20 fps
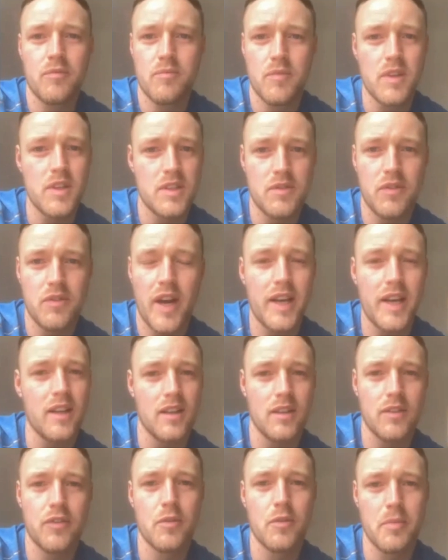he's
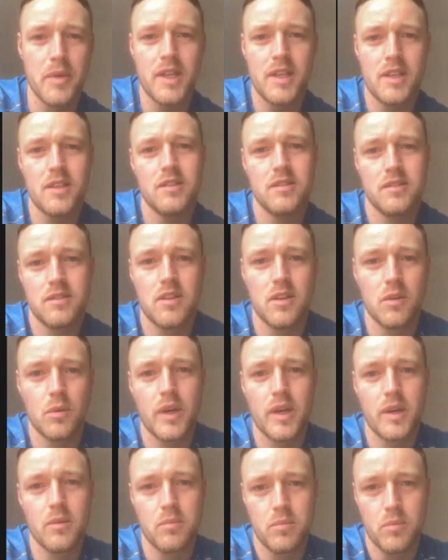vital for me, the
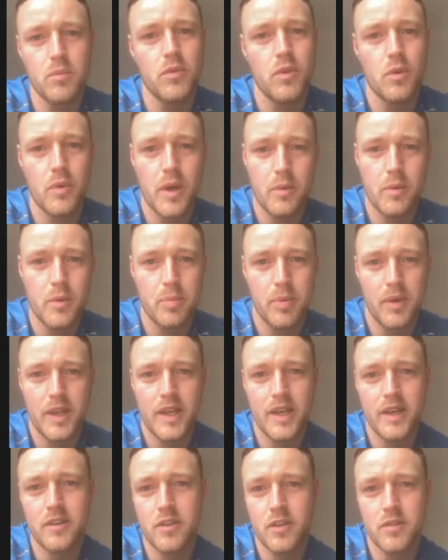way we
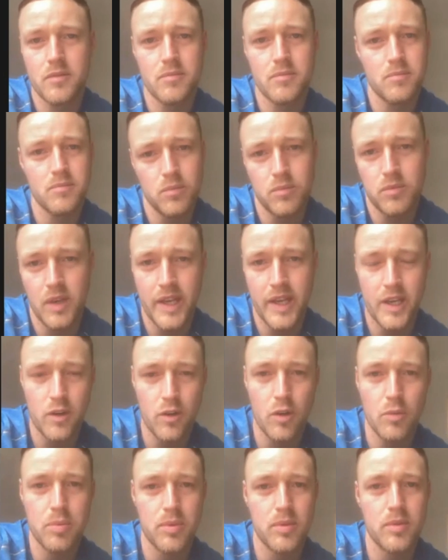play and link
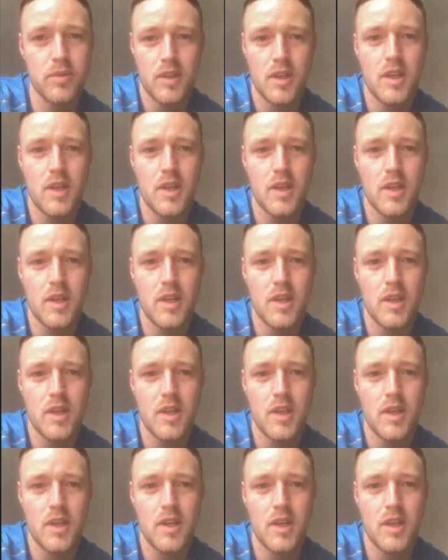up.